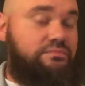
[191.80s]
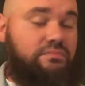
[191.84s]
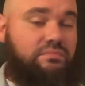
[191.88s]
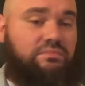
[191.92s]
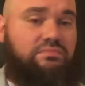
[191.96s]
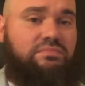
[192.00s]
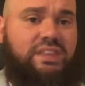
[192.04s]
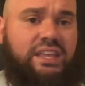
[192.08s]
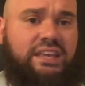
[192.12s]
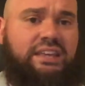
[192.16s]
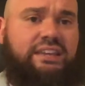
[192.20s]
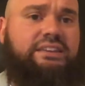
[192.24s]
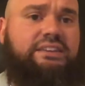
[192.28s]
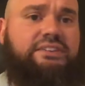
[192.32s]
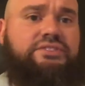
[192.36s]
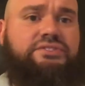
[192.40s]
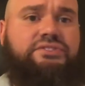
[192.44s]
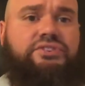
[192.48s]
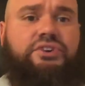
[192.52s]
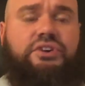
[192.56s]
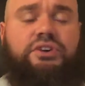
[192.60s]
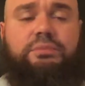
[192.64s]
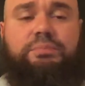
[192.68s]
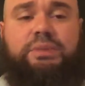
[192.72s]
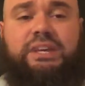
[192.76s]
It is
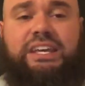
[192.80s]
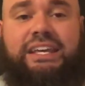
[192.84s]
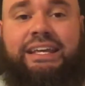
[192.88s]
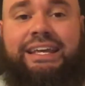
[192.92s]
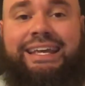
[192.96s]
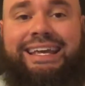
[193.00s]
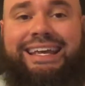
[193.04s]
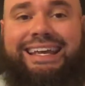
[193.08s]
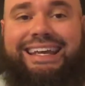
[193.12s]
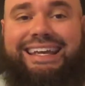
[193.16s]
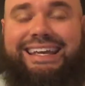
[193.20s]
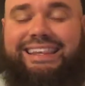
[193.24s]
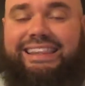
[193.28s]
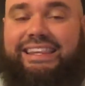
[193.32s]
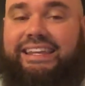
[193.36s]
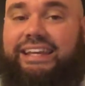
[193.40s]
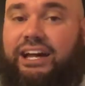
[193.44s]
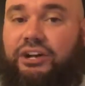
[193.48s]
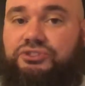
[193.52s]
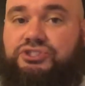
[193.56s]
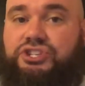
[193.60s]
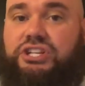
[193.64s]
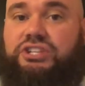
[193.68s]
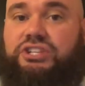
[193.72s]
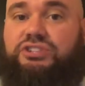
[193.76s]
going to be the
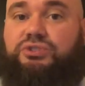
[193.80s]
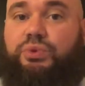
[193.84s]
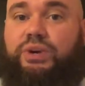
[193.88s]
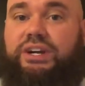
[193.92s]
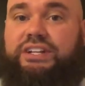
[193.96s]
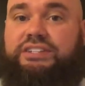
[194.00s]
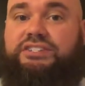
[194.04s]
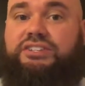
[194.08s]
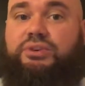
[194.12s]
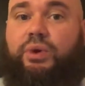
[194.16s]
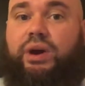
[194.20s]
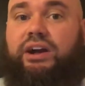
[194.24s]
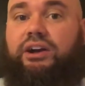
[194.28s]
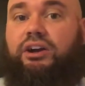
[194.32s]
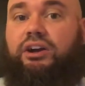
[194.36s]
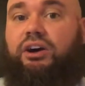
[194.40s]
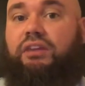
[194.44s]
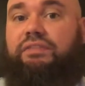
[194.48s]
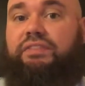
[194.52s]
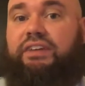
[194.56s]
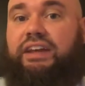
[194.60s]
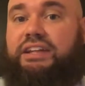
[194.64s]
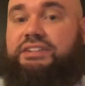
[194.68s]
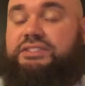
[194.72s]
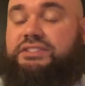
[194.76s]
LG Twins squaring
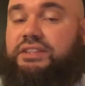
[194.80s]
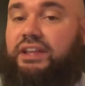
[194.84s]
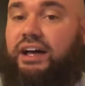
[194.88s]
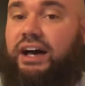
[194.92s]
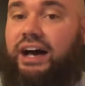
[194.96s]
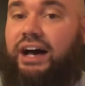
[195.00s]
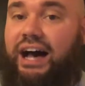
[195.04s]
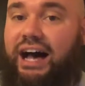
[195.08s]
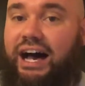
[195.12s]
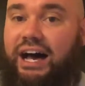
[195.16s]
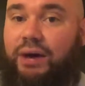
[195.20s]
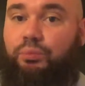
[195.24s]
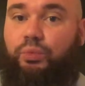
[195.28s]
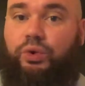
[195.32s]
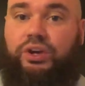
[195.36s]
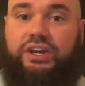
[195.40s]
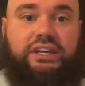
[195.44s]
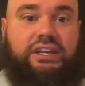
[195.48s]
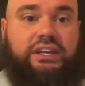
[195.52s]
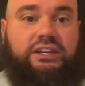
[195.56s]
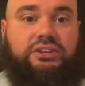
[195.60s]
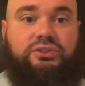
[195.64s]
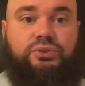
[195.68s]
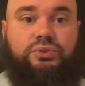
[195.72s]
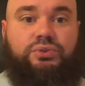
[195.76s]
off against the Hamwha
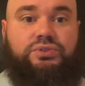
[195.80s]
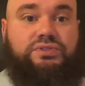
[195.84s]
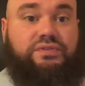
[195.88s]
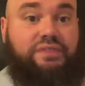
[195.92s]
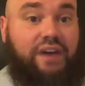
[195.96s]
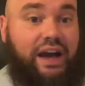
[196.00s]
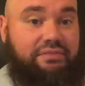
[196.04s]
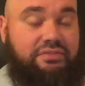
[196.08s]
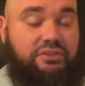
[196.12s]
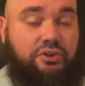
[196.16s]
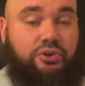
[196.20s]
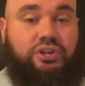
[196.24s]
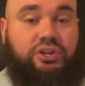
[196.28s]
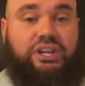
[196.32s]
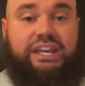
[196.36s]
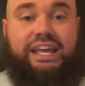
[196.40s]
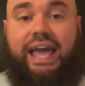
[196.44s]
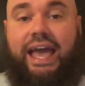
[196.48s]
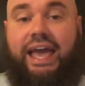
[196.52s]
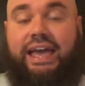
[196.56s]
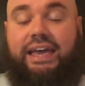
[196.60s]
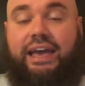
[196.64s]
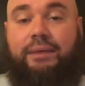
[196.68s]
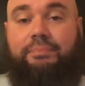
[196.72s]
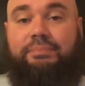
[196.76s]
Eagles, 5:30
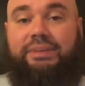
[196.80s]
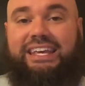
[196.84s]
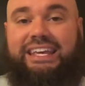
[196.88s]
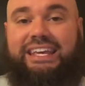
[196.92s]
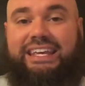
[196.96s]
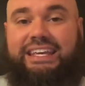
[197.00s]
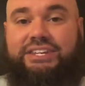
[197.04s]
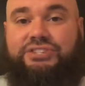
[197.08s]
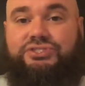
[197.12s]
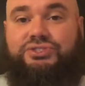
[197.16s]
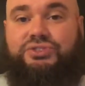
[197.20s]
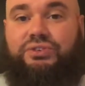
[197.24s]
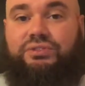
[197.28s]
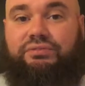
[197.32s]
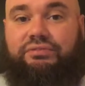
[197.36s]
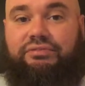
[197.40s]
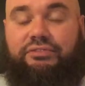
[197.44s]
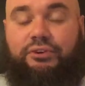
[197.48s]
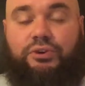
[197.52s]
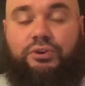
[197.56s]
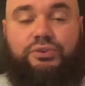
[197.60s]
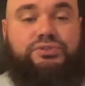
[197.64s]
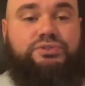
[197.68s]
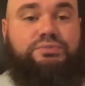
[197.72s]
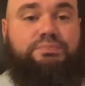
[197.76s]
a.m. Eastern
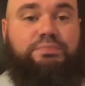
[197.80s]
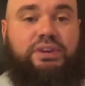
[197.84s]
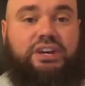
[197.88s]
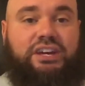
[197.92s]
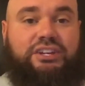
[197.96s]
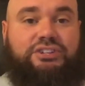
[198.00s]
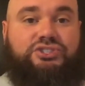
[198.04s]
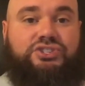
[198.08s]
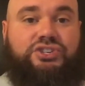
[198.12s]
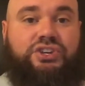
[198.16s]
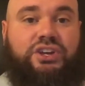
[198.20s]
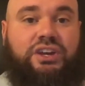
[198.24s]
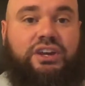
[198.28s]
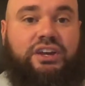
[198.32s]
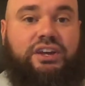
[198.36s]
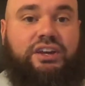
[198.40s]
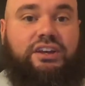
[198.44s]
first pitch.